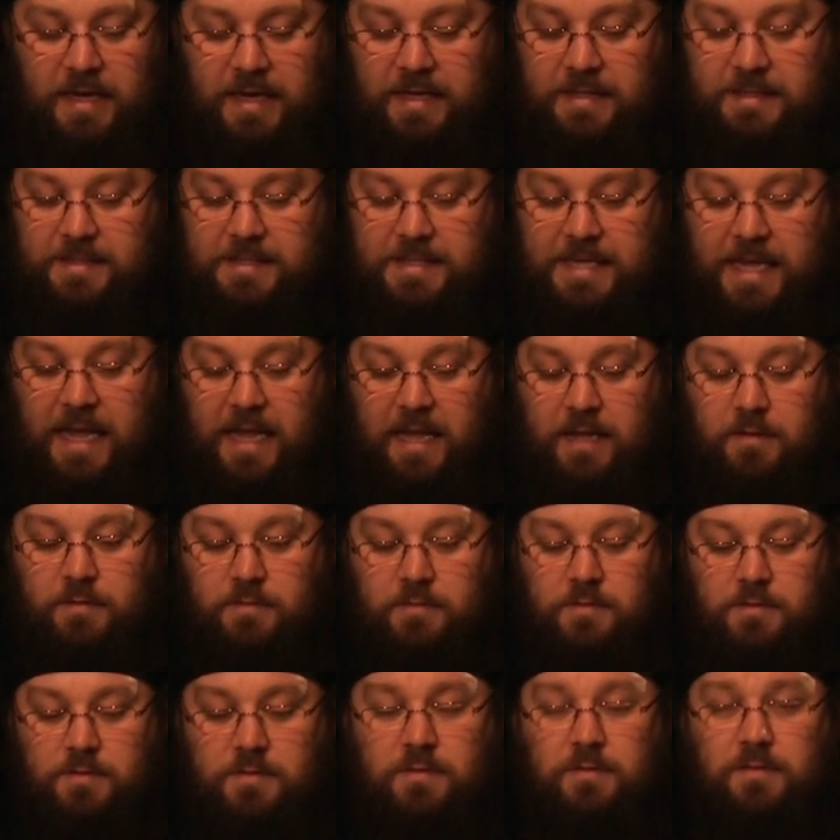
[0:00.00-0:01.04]
And
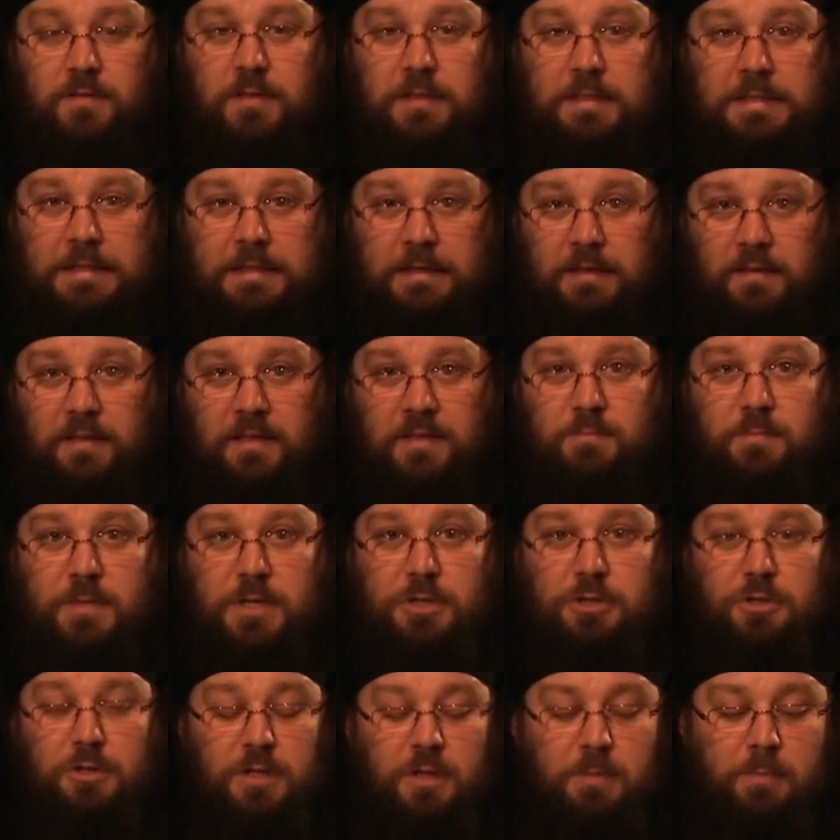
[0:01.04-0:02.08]
second, that
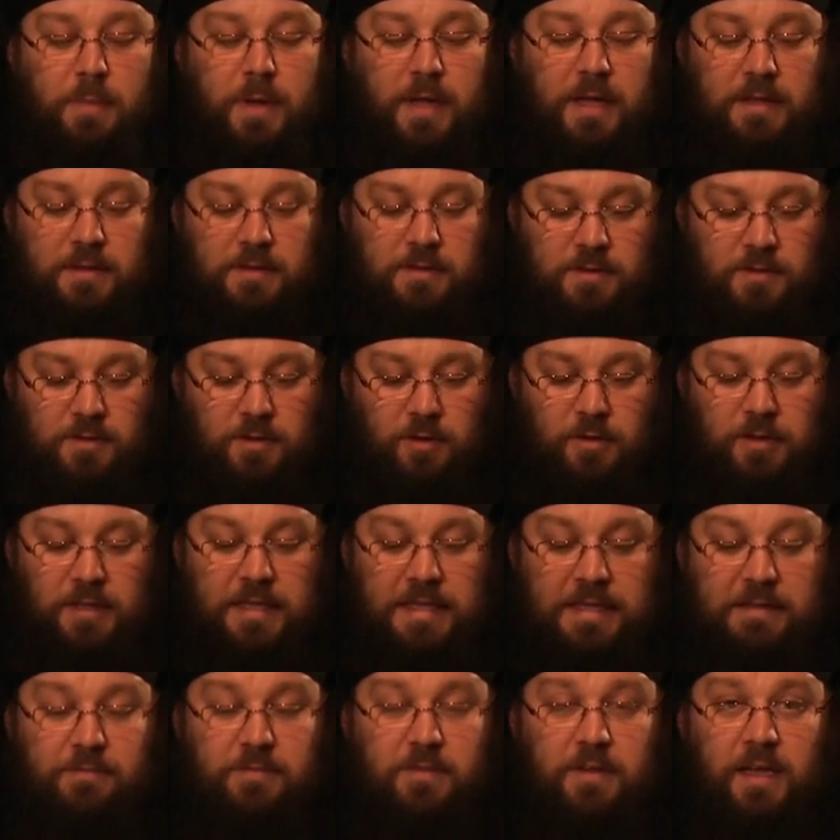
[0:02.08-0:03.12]
mission depends on
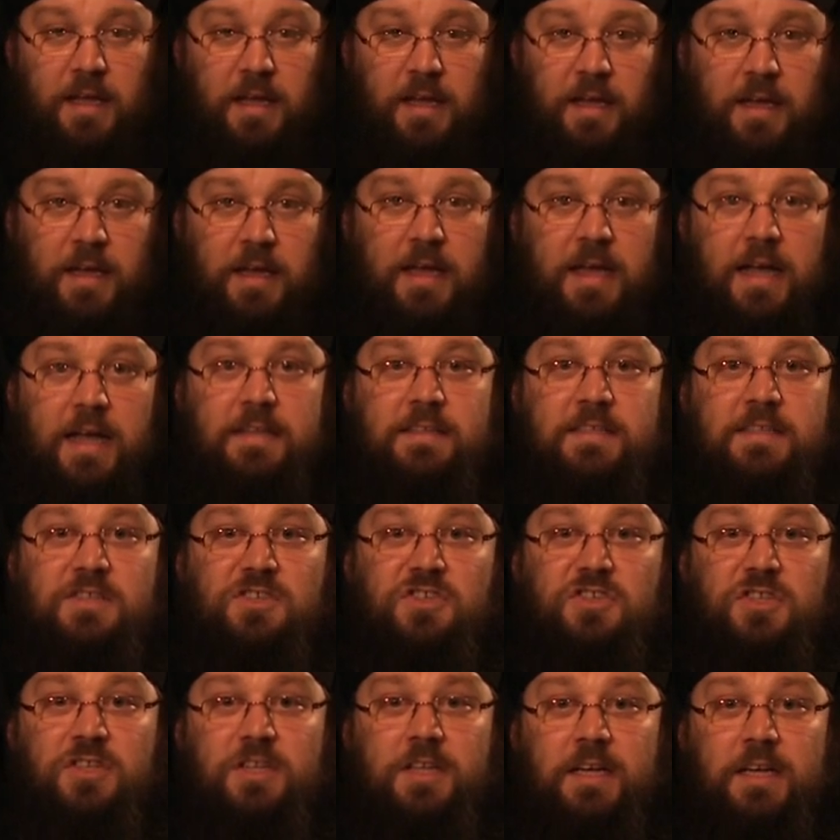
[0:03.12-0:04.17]
living a
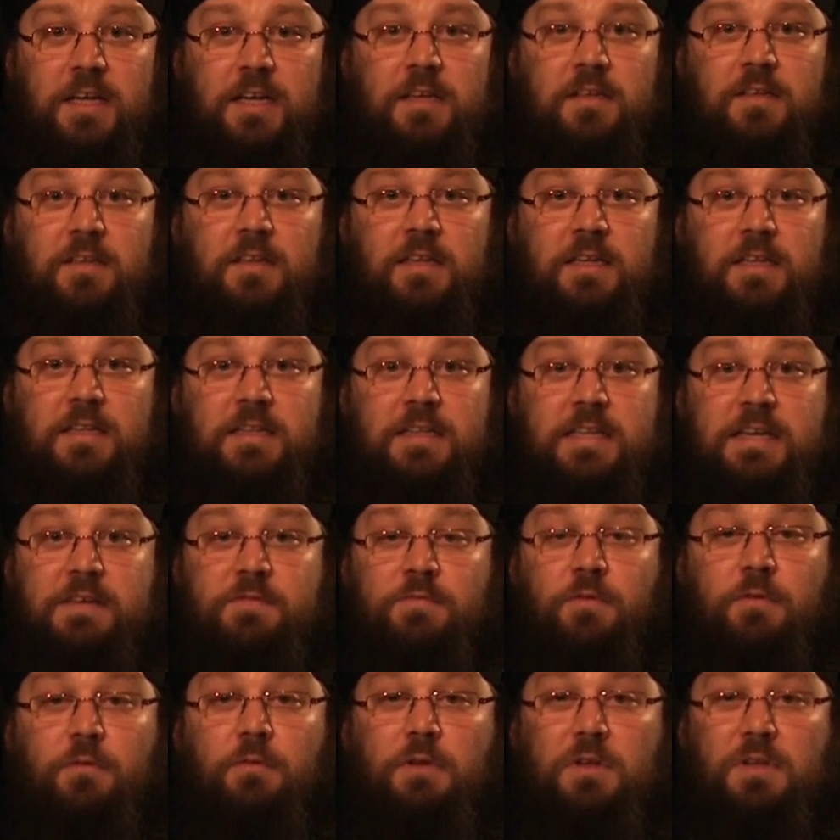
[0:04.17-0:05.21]
distinctly
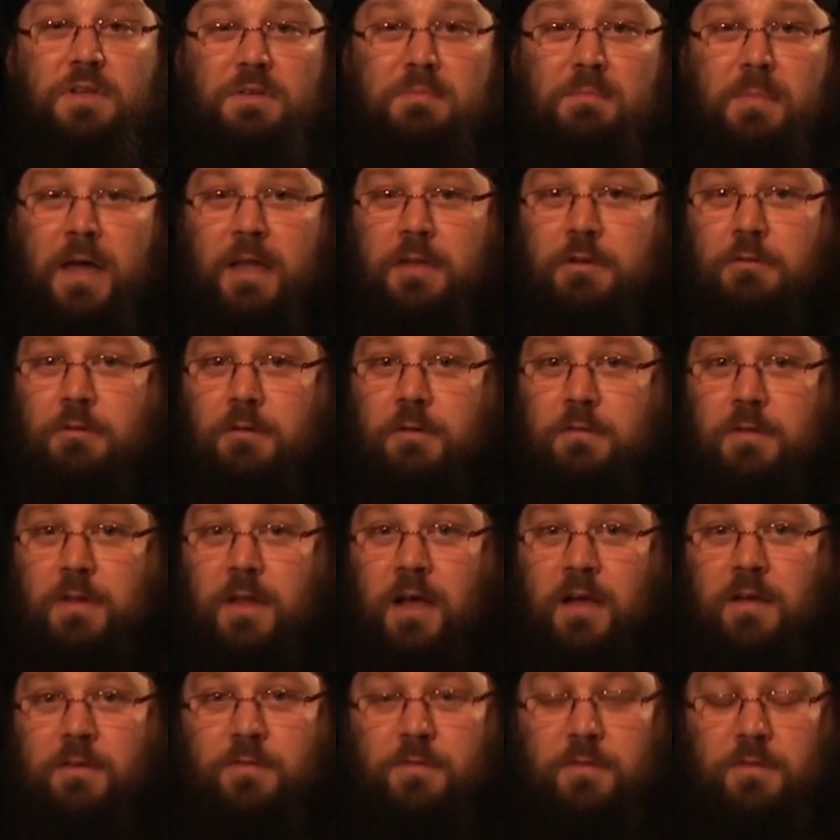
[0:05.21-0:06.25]
different manner of
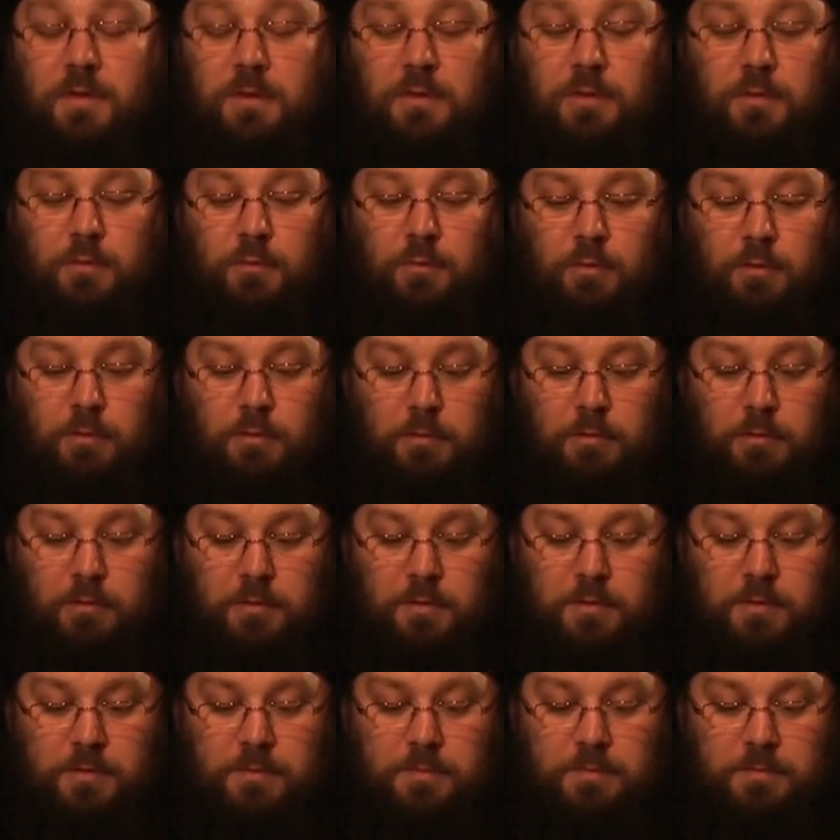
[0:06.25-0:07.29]
life in the
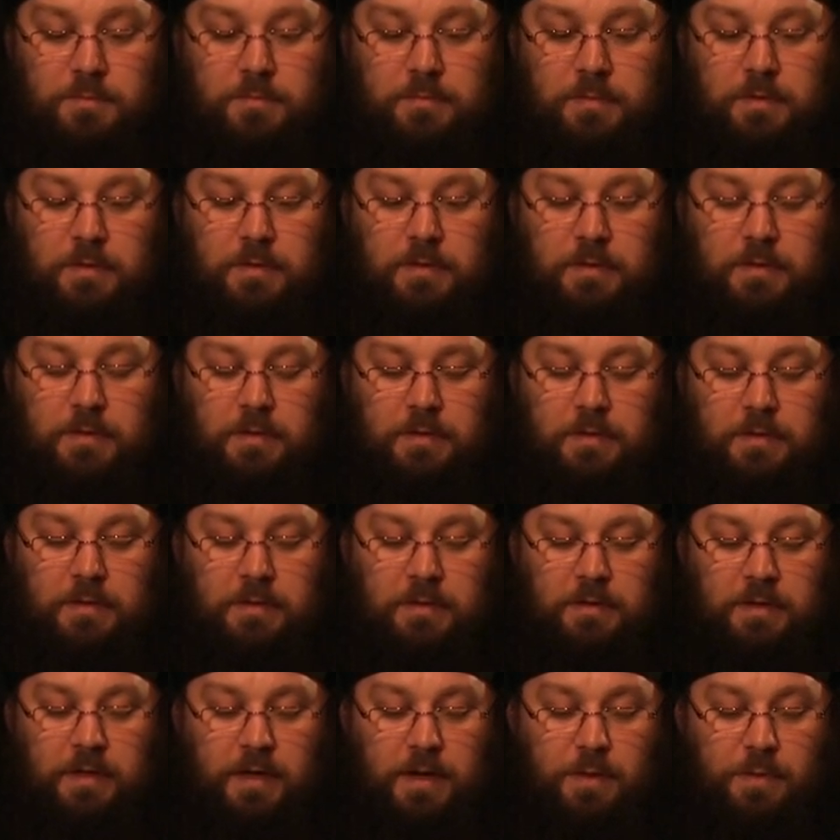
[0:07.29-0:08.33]
world.
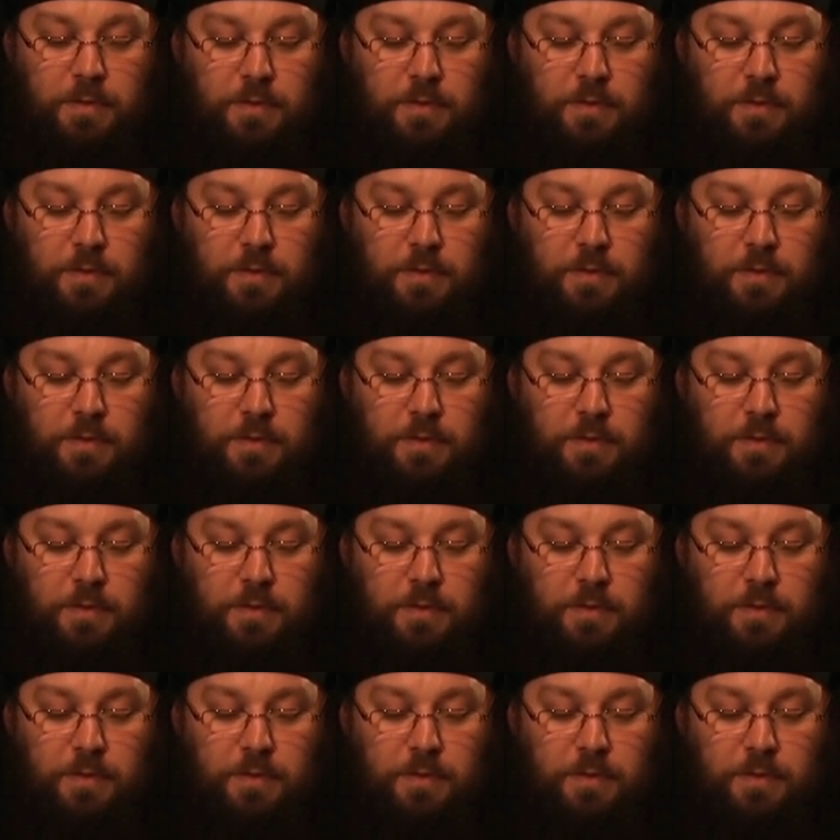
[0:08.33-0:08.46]
And